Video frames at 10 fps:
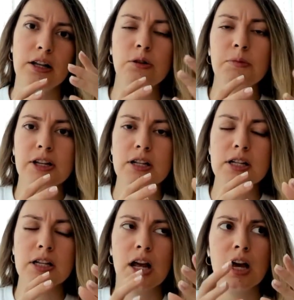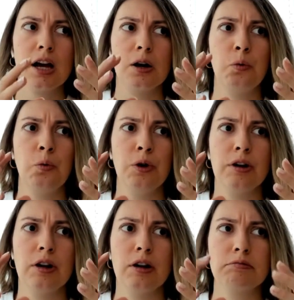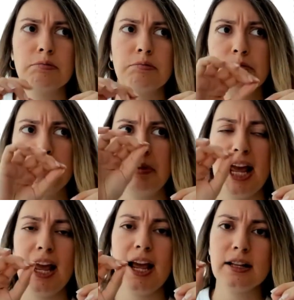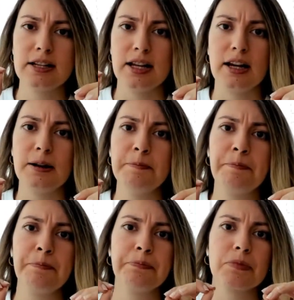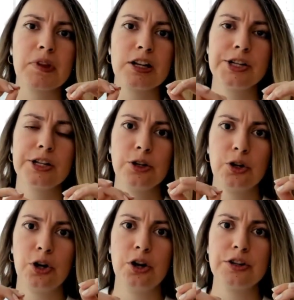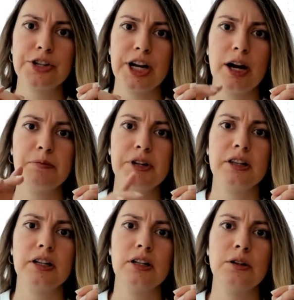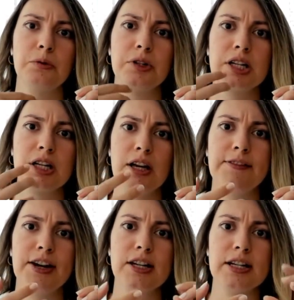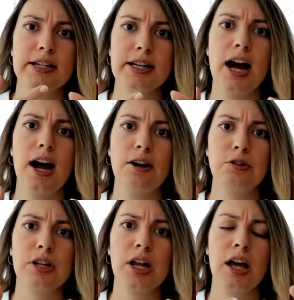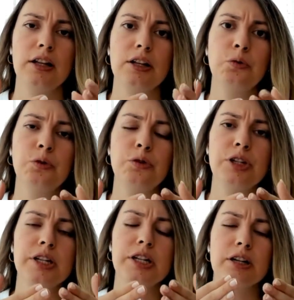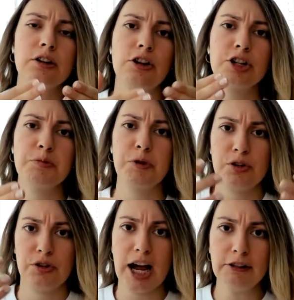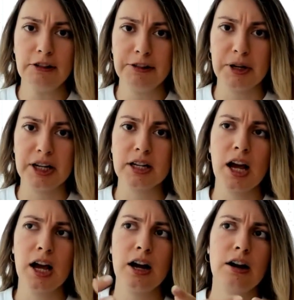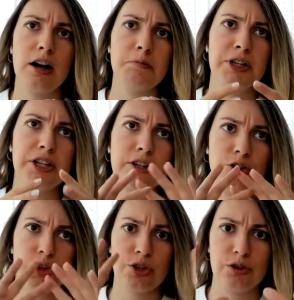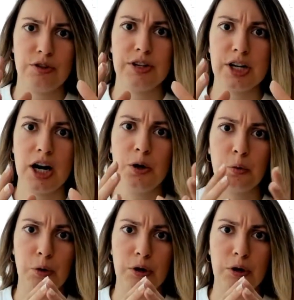humans were painting a certain concept, and then they would give it a sound that wouldn't correspond to an alphabet, but just an entire